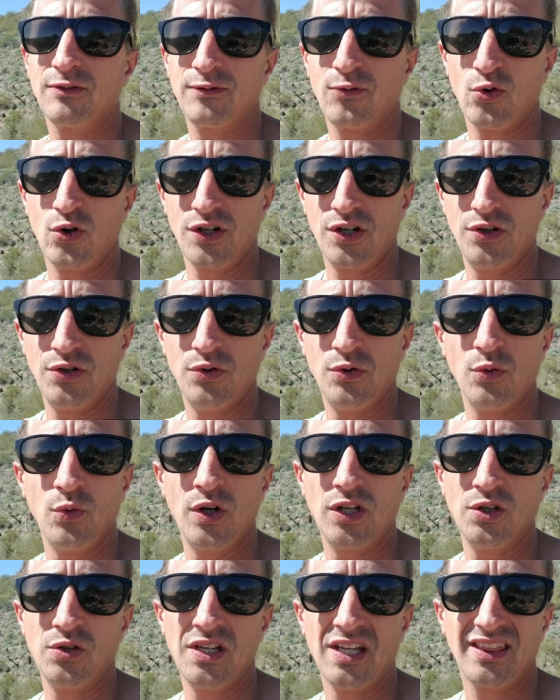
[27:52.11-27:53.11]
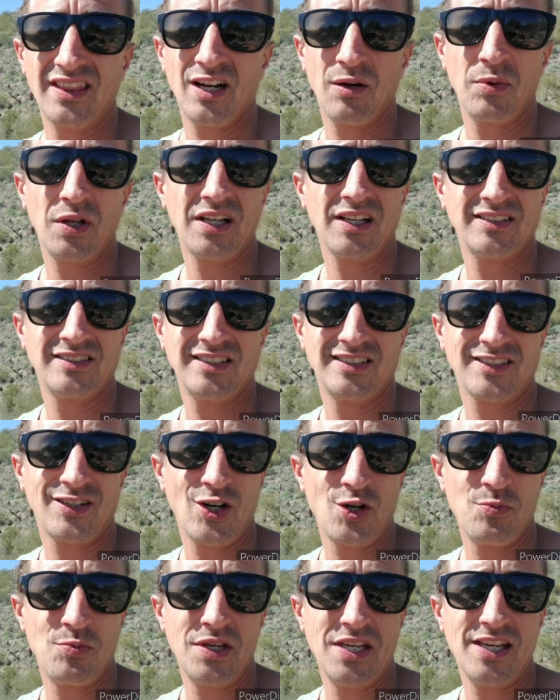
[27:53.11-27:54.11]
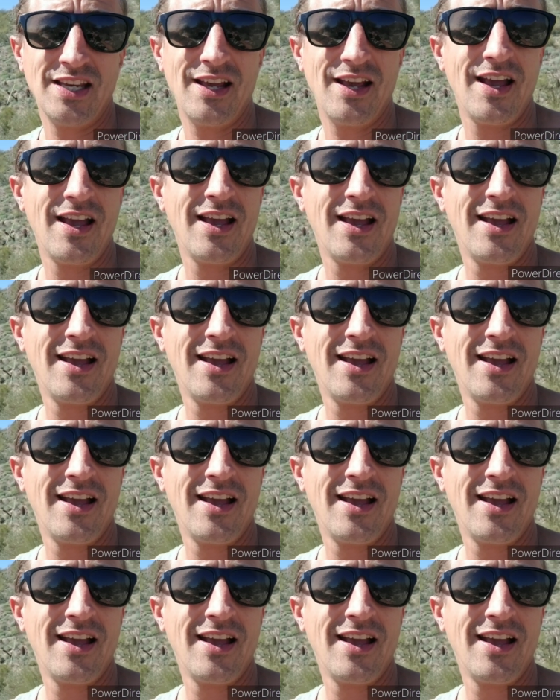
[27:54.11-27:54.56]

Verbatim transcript: for you when you get there because it's going to be